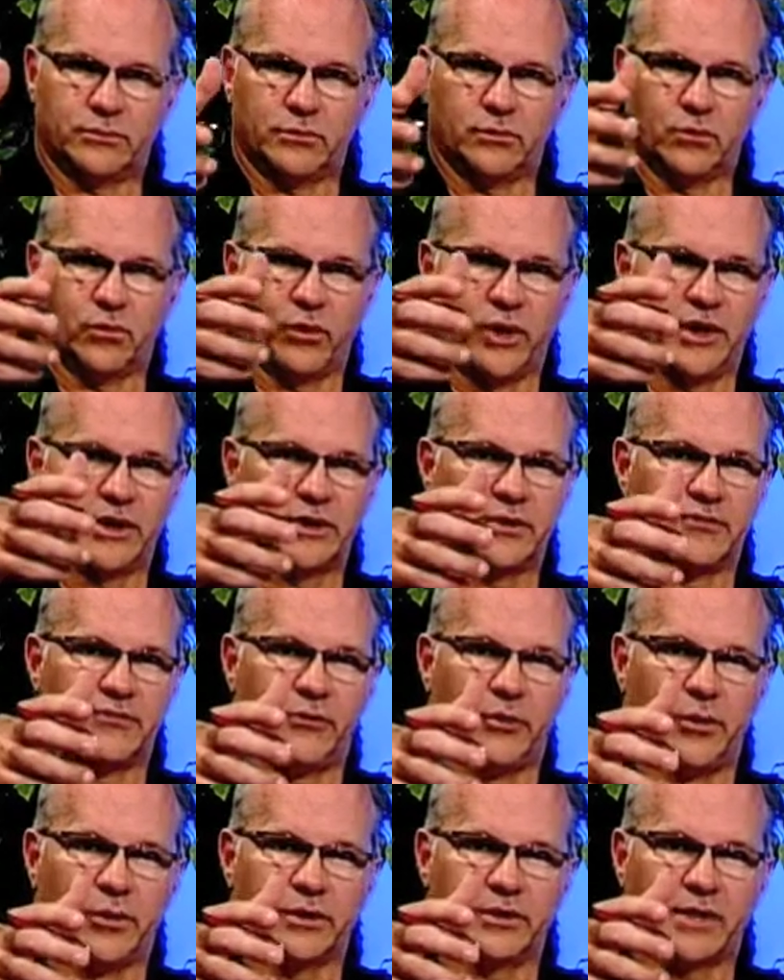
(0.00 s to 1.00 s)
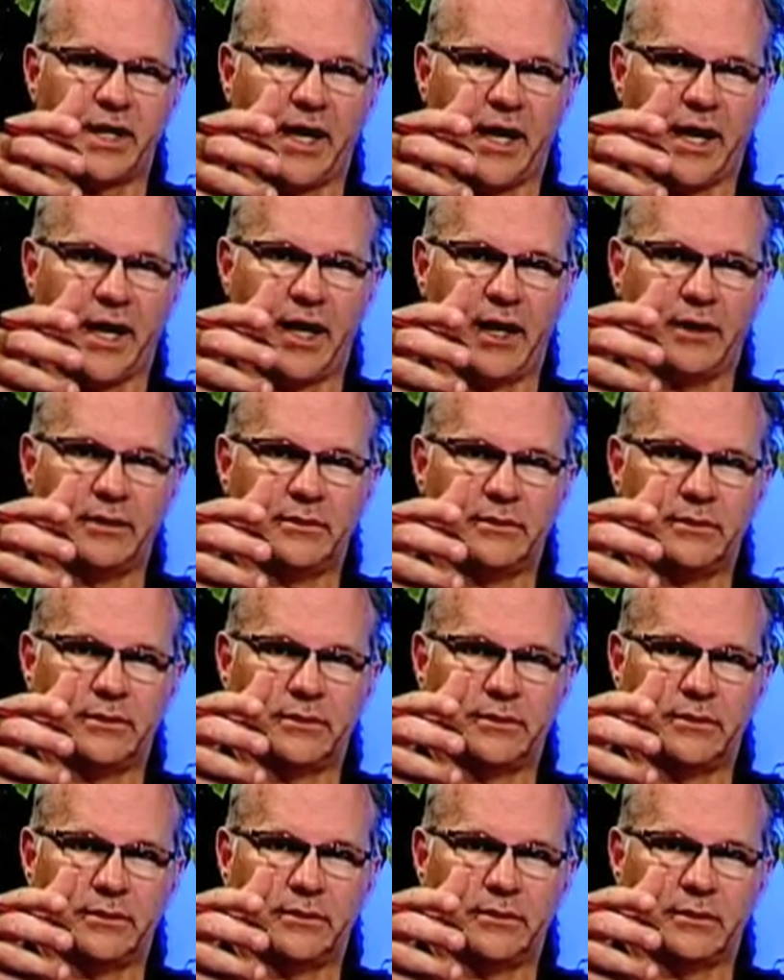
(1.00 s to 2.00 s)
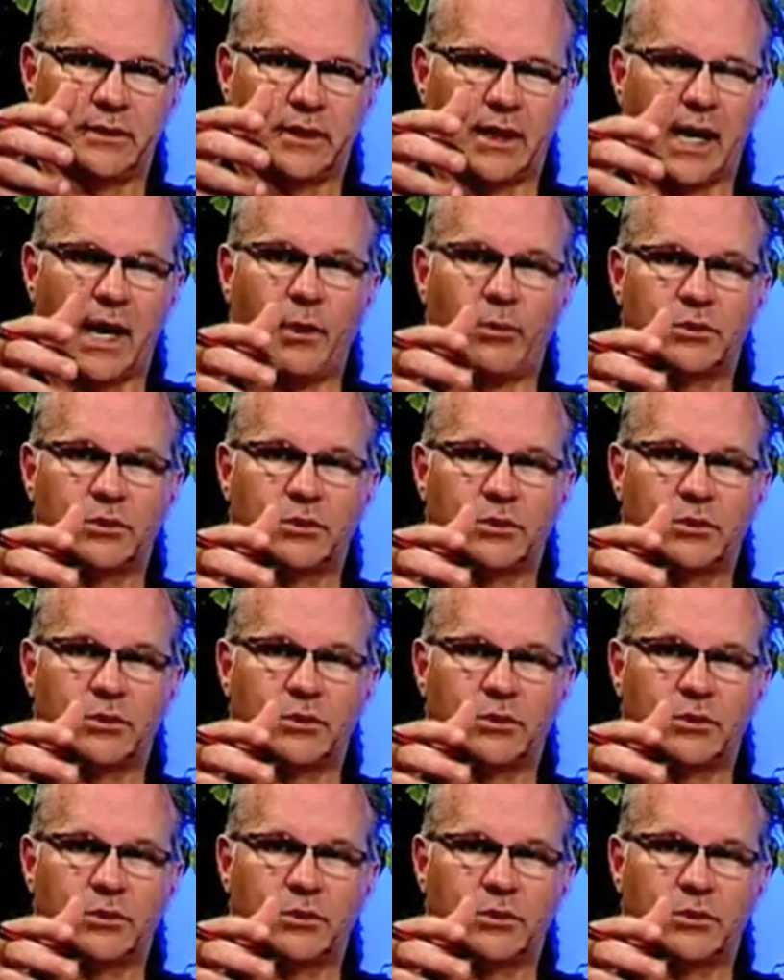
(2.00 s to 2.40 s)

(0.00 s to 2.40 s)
reaching for his hand. The guy